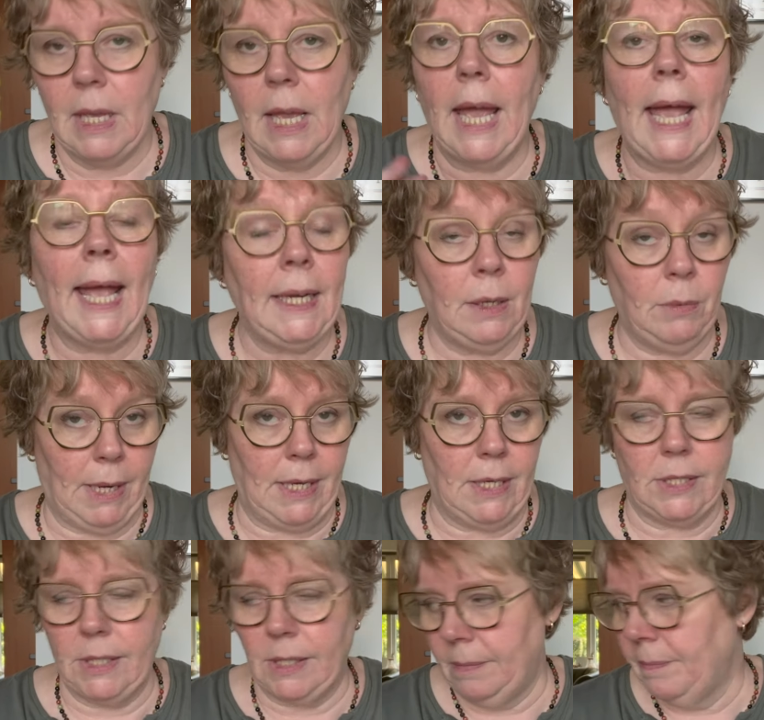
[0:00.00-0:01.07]

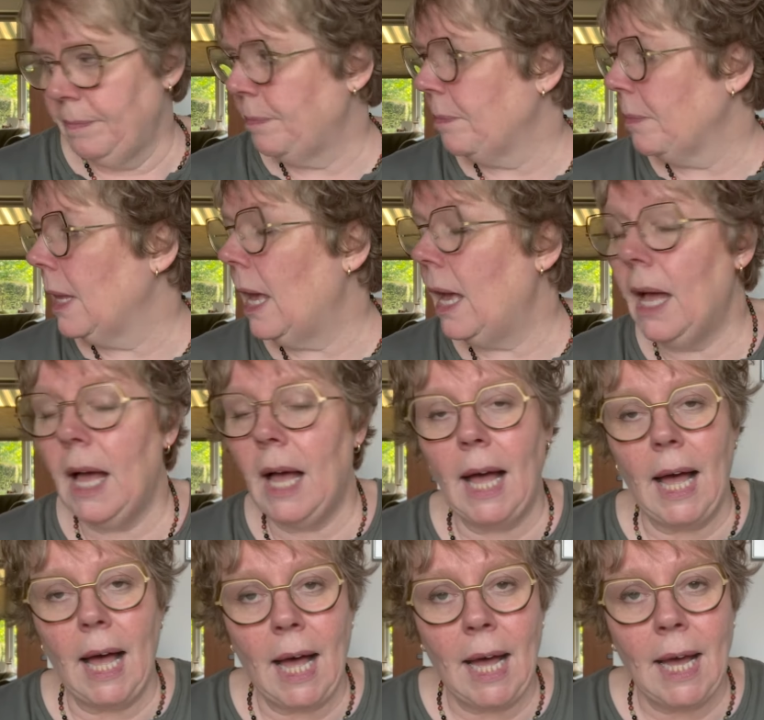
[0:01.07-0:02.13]
Anyways,
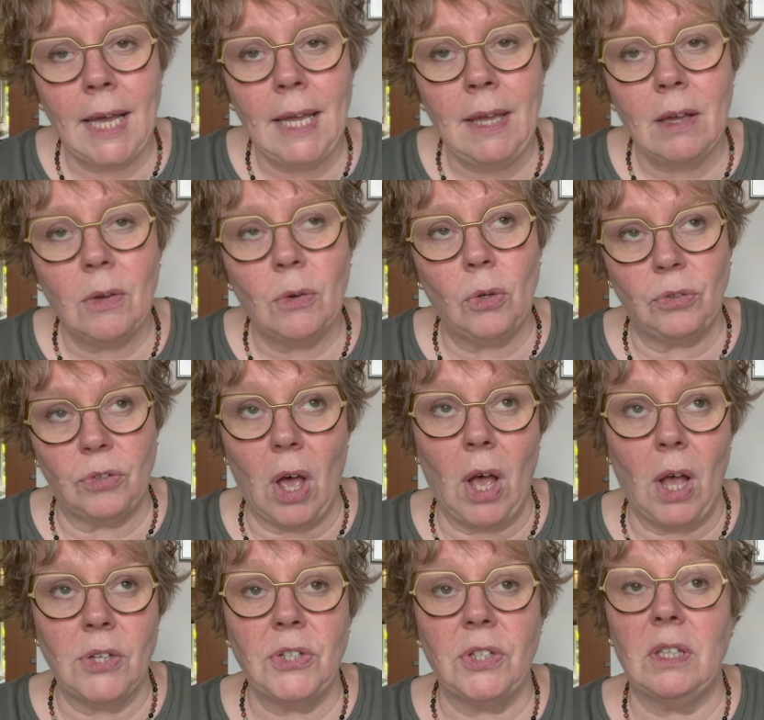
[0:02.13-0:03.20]
I got
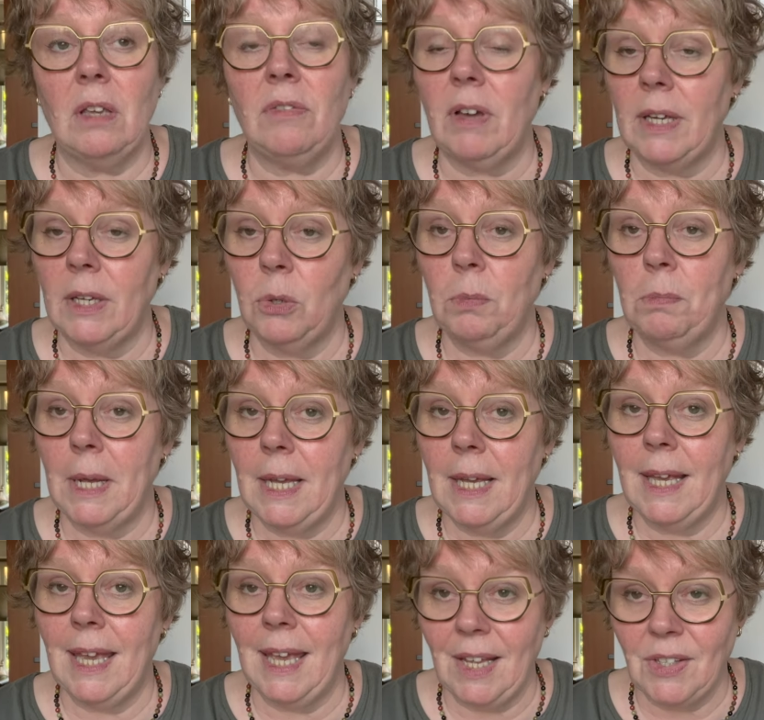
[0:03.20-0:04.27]
asked if I could make
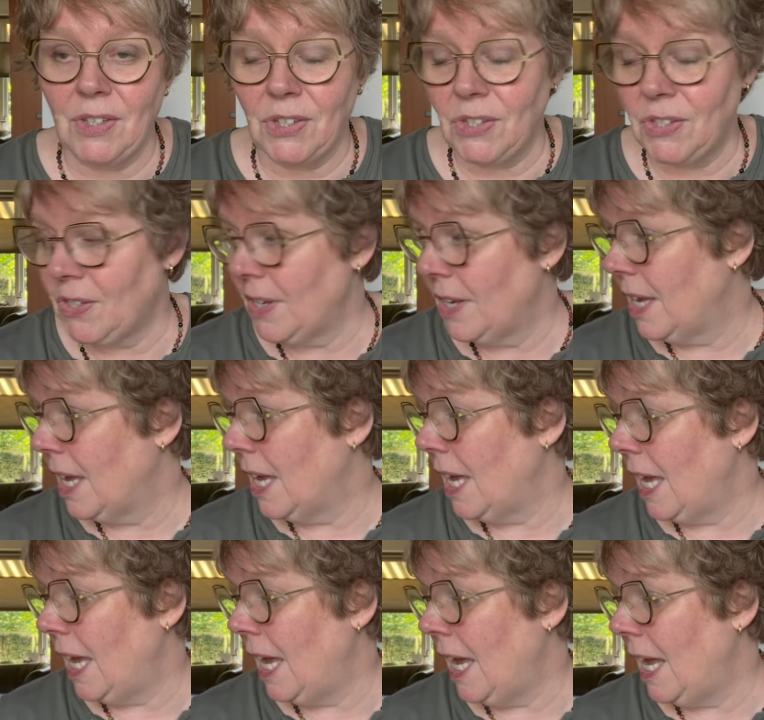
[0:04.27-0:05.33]
kits,
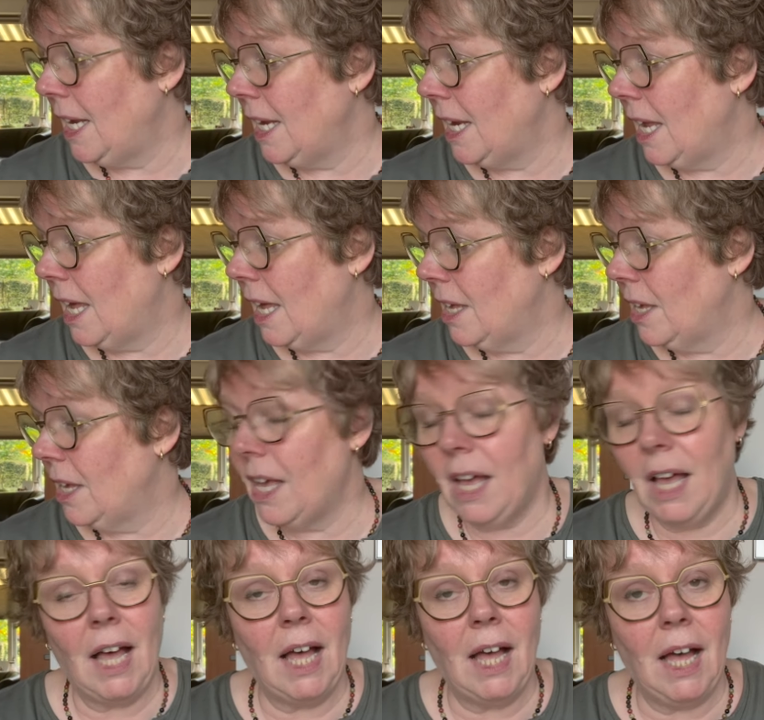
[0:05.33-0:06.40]
and
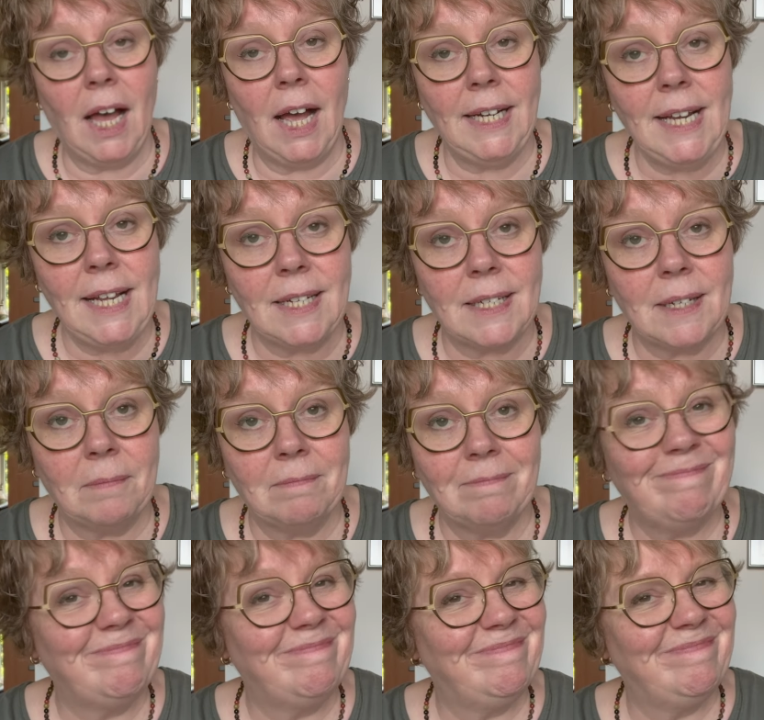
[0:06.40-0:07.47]
I did.
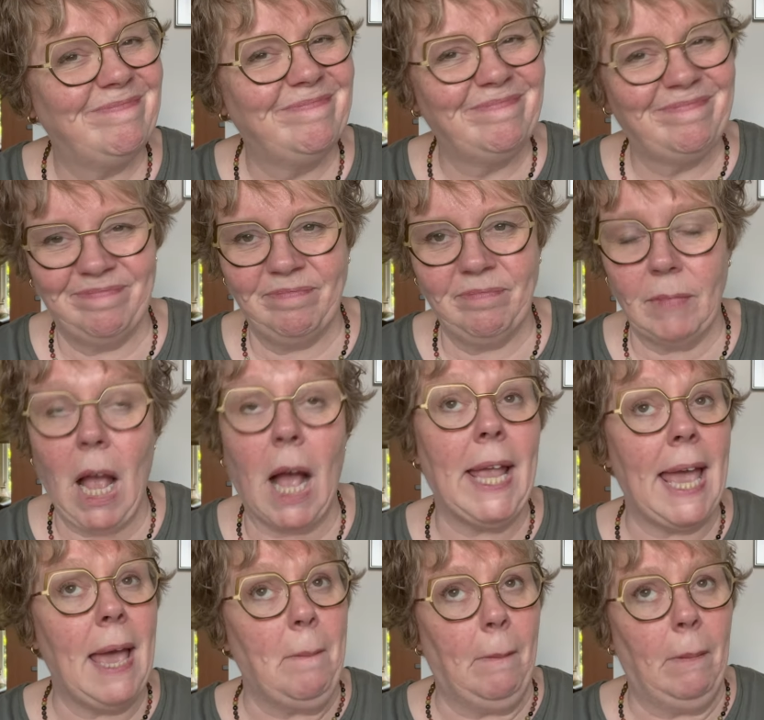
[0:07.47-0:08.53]
I
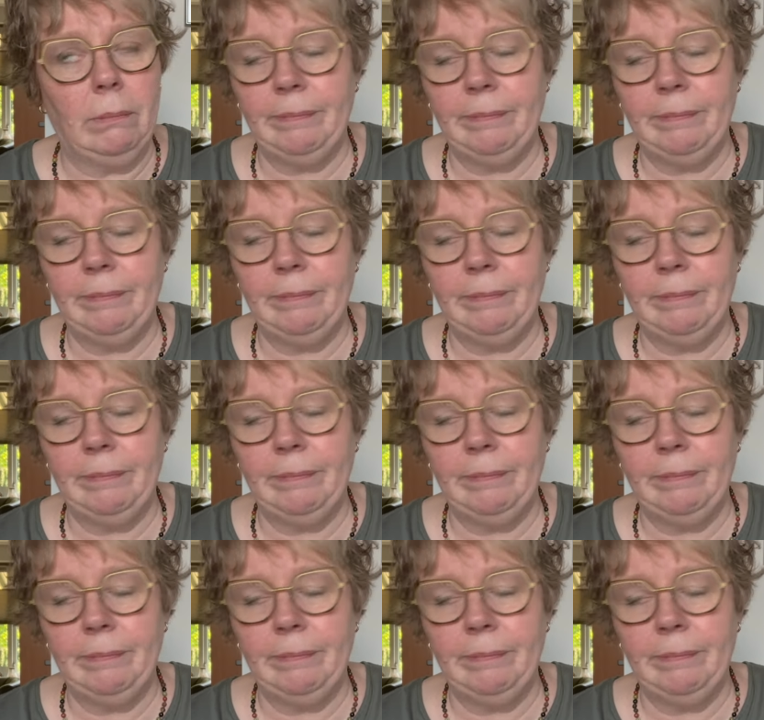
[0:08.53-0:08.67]
am.